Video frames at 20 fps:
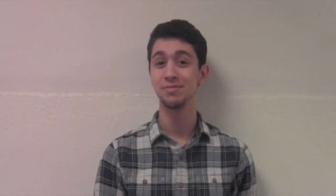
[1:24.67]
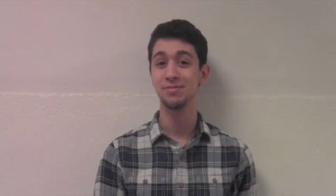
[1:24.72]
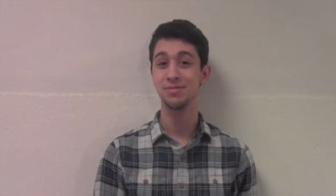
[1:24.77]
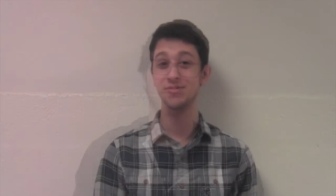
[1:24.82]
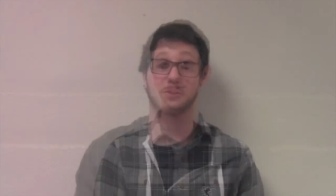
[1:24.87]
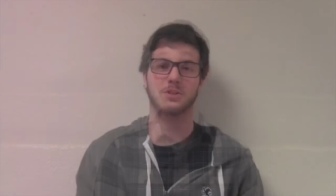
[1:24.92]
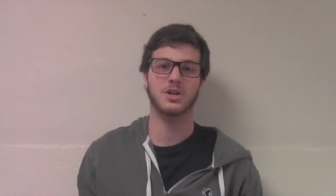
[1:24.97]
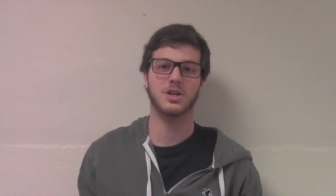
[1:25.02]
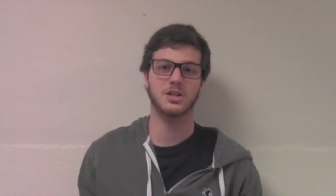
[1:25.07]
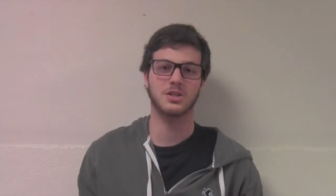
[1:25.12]

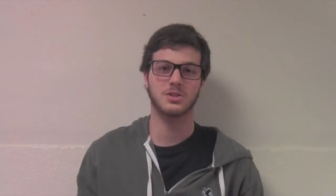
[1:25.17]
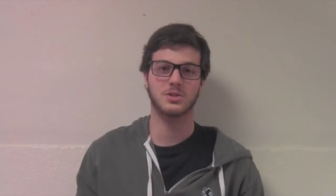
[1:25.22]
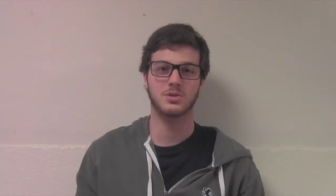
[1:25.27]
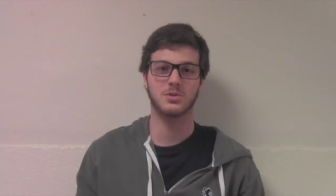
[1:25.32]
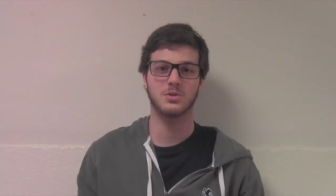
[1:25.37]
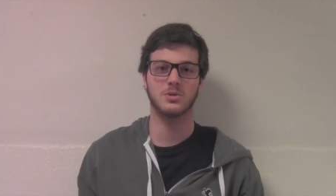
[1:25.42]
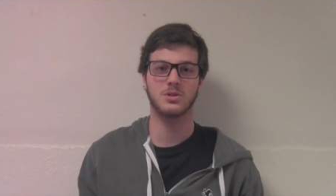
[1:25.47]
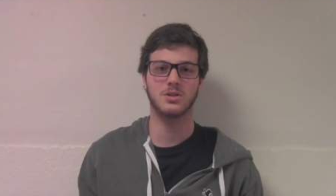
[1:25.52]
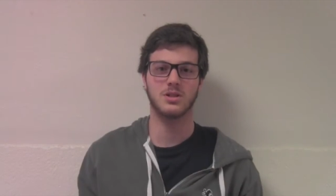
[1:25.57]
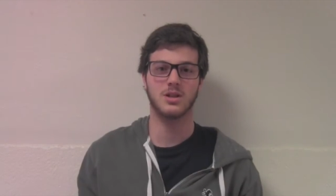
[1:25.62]
After high
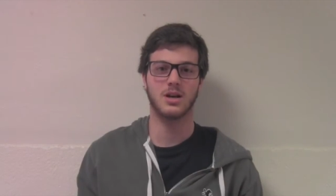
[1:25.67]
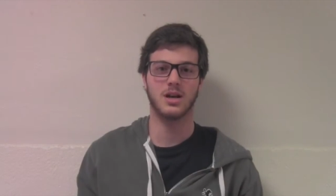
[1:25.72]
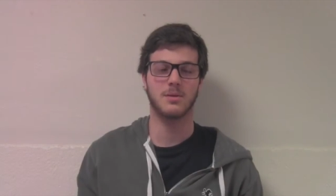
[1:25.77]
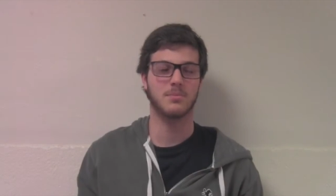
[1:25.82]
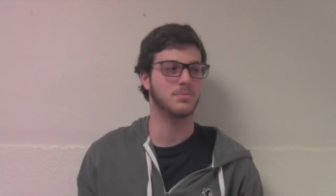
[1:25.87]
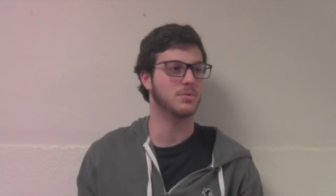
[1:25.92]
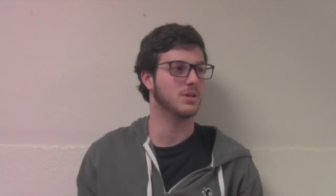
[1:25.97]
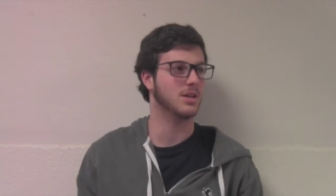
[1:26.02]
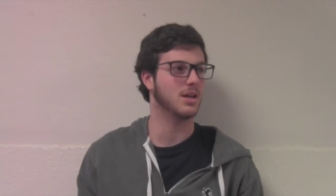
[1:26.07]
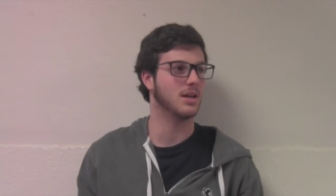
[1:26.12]
school,
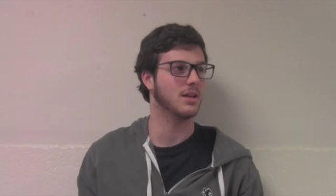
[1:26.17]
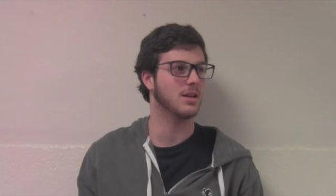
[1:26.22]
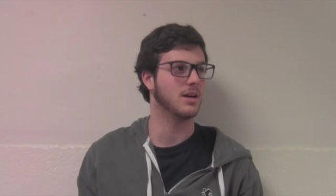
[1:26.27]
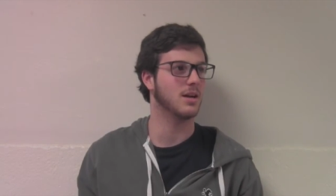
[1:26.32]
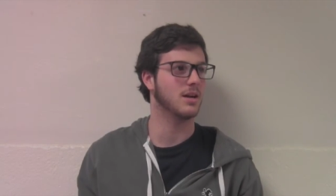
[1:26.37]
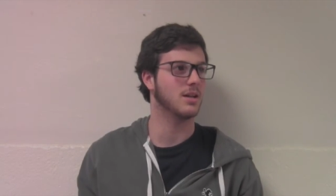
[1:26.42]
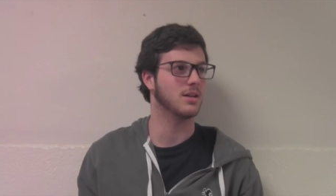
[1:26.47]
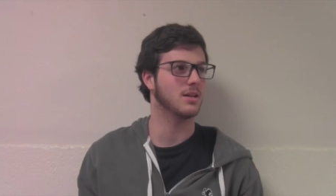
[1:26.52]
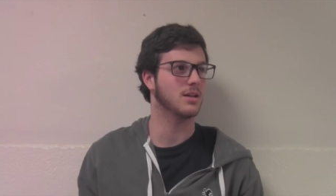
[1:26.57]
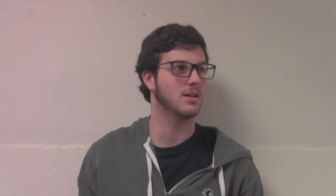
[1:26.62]
I plan
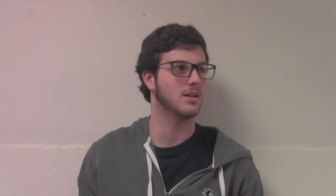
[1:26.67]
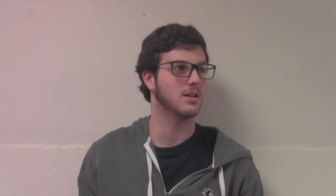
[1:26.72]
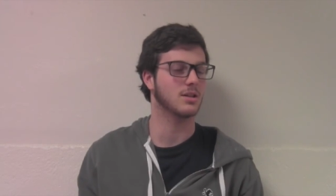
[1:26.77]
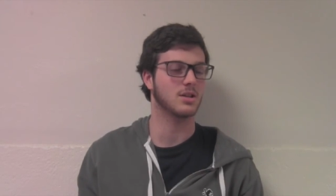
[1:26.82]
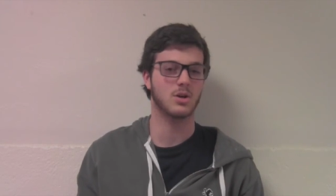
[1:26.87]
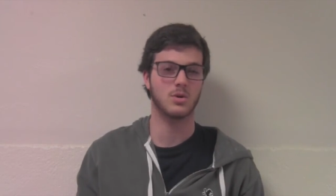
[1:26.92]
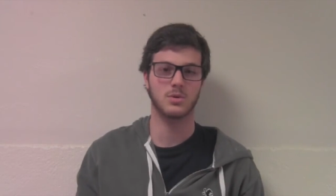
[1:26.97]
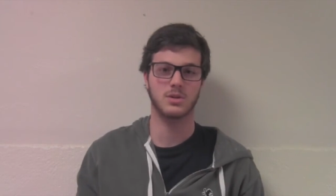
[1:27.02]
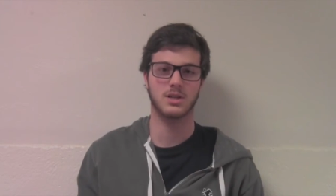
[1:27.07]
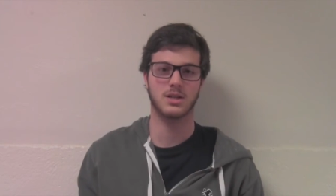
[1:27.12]
on uh,
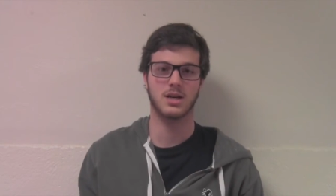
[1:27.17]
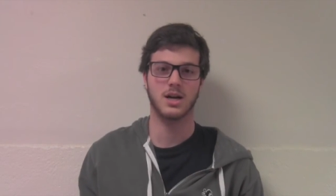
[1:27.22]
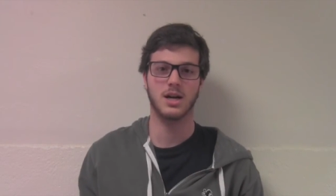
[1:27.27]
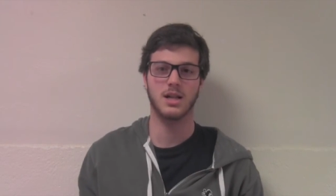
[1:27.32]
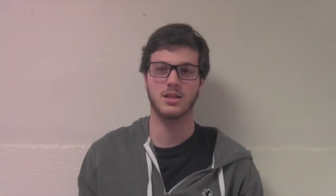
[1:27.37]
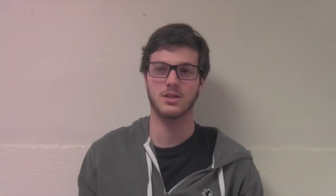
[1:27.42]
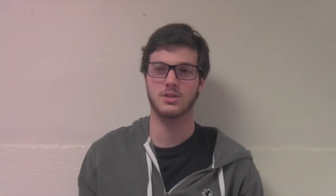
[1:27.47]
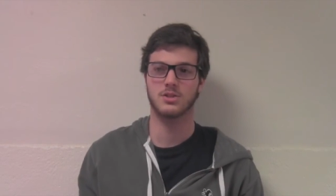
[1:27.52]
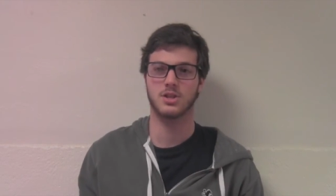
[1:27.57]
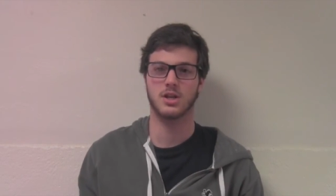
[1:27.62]
going to
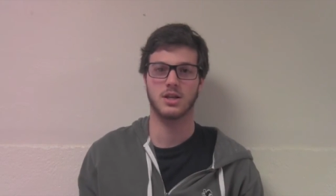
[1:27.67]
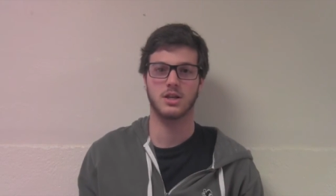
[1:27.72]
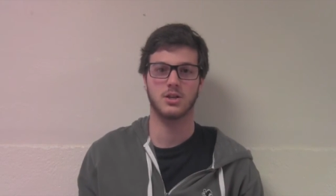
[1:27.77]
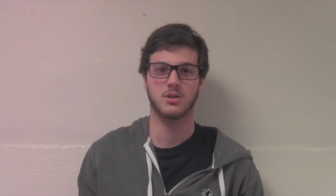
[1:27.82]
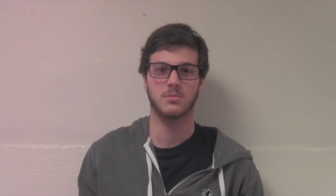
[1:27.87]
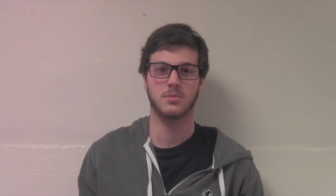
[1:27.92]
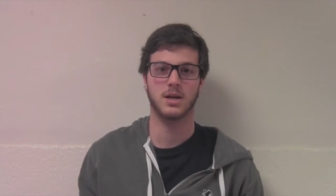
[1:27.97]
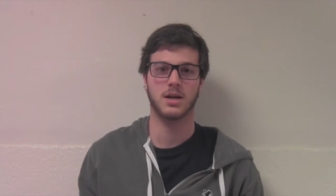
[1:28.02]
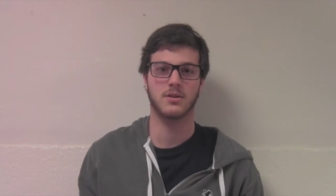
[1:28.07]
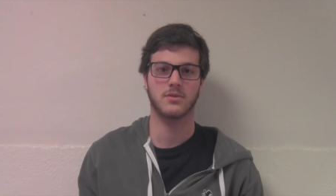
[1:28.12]
college. I
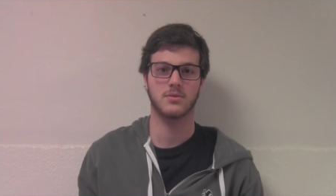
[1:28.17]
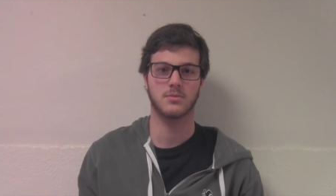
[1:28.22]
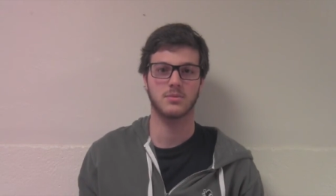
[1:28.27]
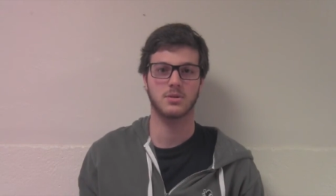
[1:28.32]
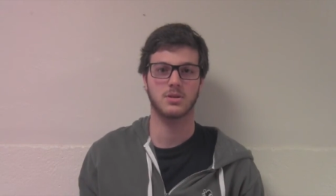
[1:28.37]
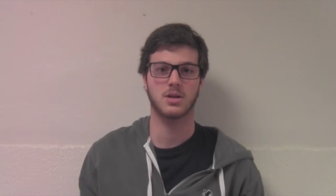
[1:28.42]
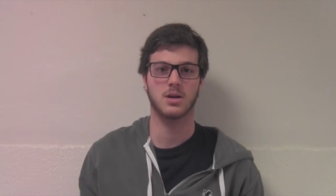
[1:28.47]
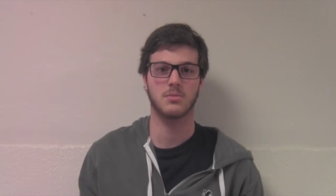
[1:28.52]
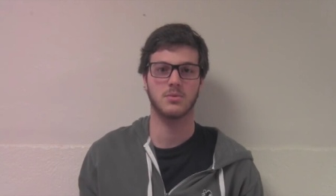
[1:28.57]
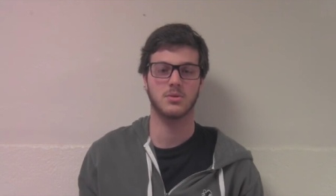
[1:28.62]
hear back
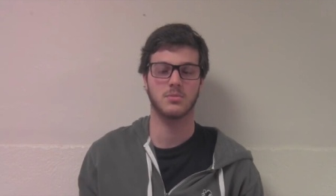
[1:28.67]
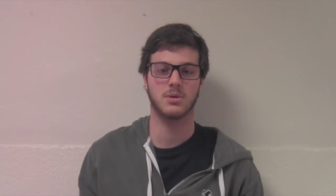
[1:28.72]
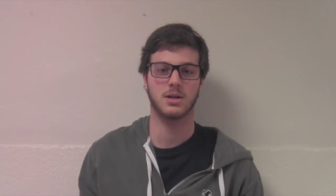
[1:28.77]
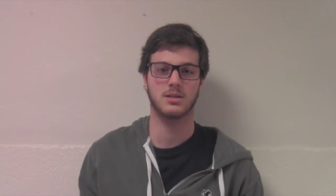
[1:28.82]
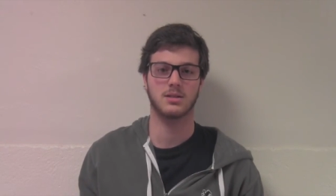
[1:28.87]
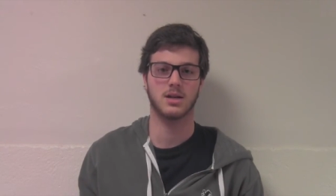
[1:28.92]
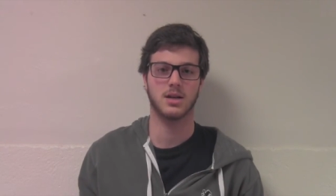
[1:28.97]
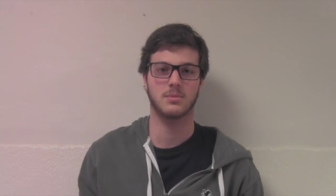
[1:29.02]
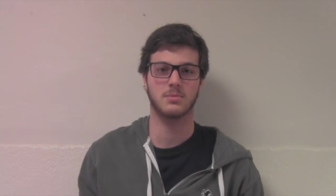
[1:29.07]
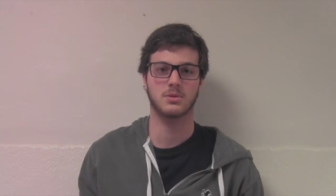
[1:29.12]
from a couple of
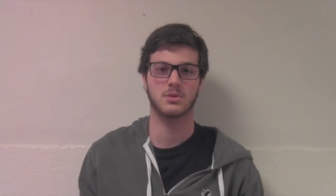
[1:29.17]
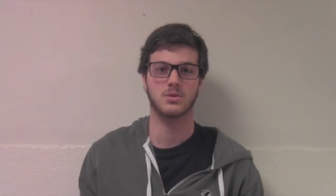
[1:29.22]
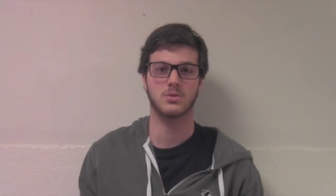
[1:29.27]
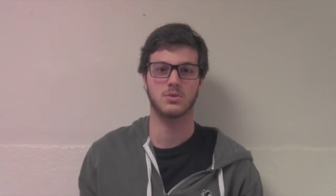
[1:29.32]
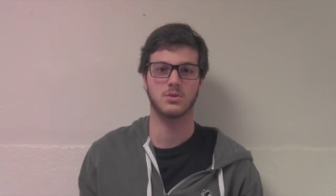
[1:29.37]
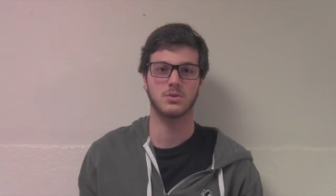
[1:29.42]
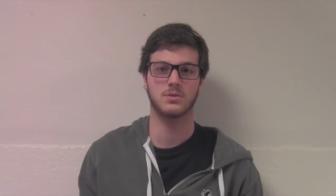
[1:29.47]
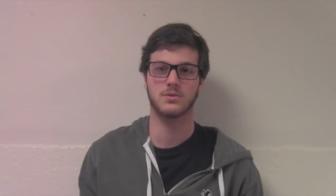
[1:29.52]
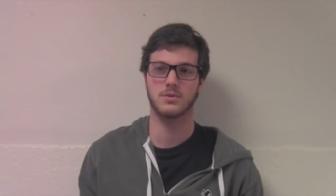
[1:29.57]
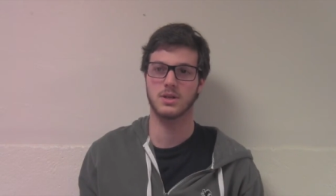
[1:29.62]
my top
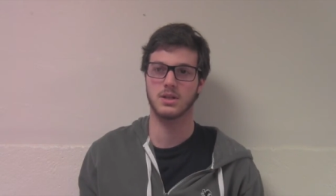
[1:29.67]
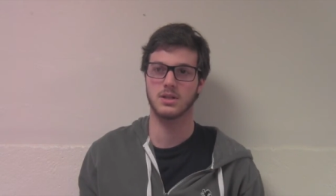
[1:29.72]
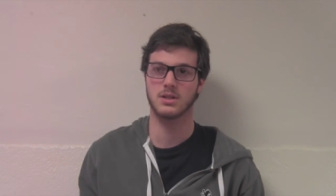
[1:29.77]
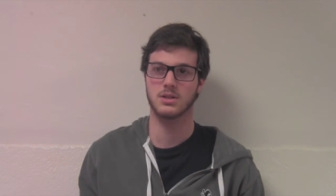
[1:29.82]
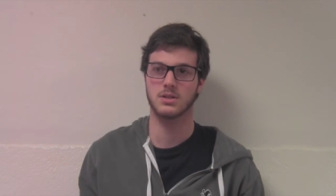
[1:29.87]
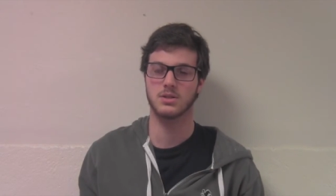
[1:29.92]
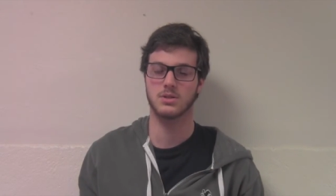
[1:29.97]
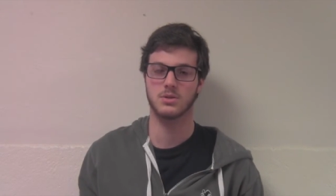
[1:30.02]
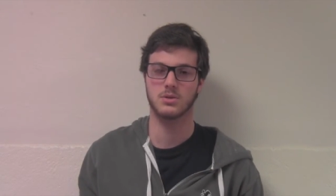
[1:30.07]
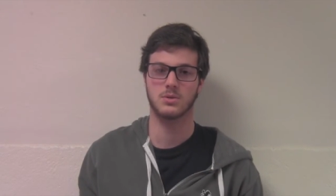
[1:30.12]
schools
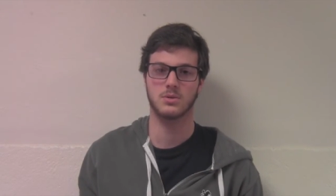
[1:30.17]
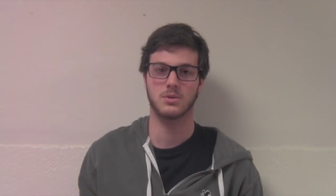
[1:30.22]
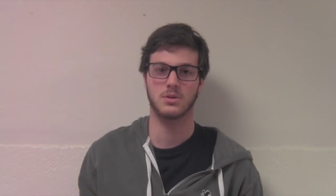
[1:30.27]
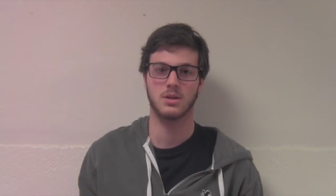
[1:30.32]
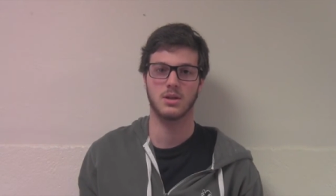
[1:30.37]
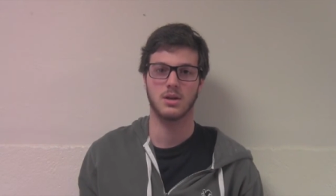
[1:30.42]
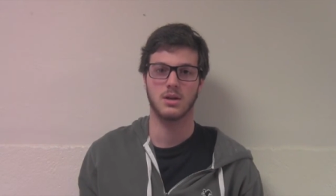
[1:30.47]
fairly soon,